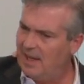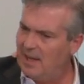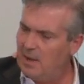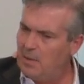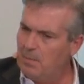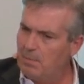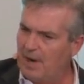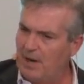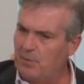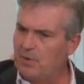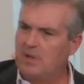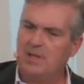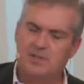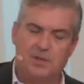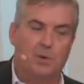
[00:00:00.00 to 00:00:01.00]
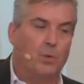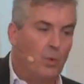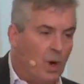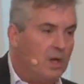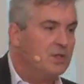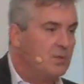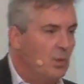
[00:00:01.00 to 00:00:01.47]
But I realized there
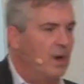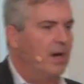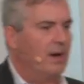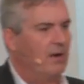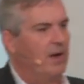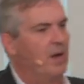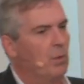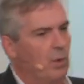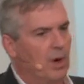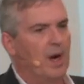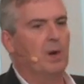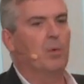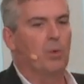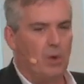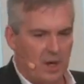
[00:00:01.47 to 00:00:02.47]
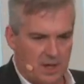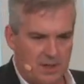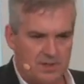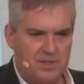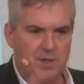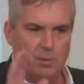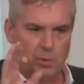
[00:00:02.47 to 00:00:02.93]
was one area where I
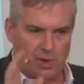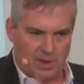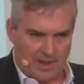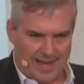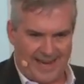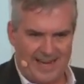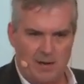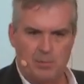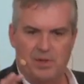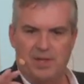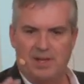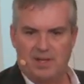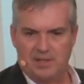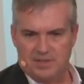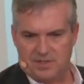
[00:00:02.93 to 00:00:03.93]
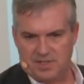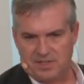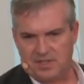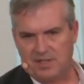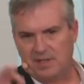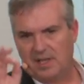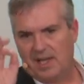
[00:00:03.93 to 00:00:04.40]
was reliably,
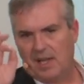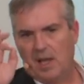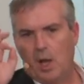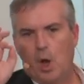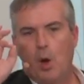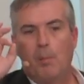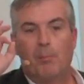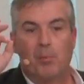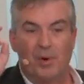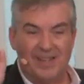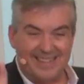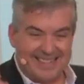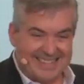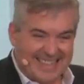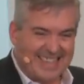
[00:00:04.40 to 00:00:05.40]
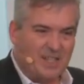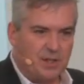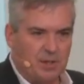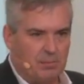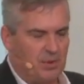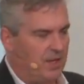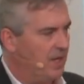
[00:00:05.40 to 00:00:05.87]
consistently,
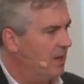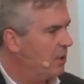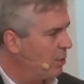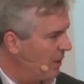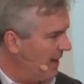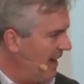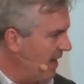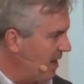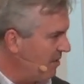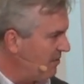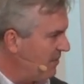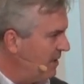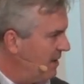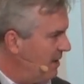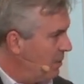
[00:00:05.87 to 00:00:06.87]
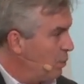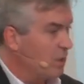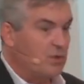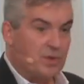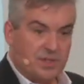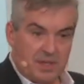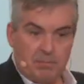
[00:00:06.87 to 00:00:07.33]
predictably creative, which
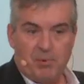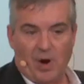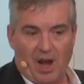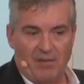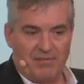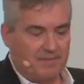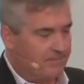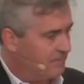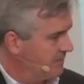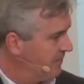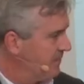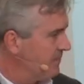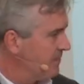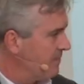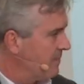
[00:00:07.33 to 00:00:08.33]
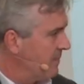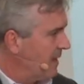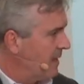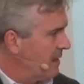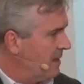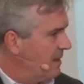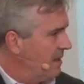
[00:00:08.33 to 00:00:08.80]
was improv.
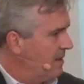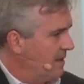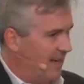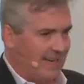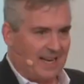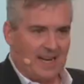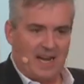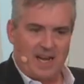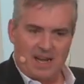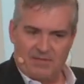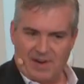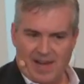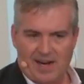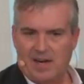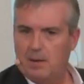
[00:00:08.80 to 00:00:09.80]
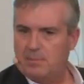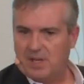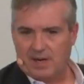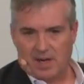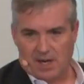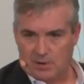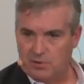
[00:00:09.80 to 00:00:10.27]
That again, I have gotten up, done
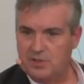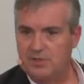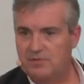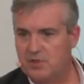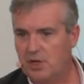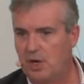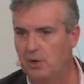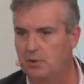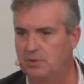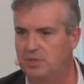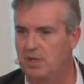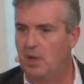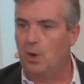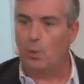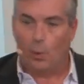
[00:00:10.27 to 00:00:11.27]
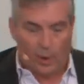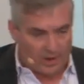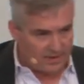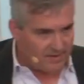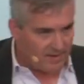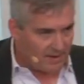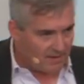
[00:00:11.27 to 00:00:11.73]
hundreds of shows with
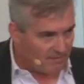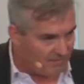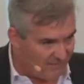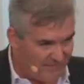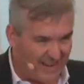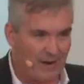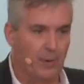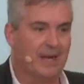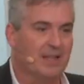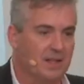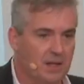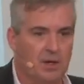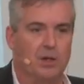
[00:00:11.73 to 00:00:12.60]
very little.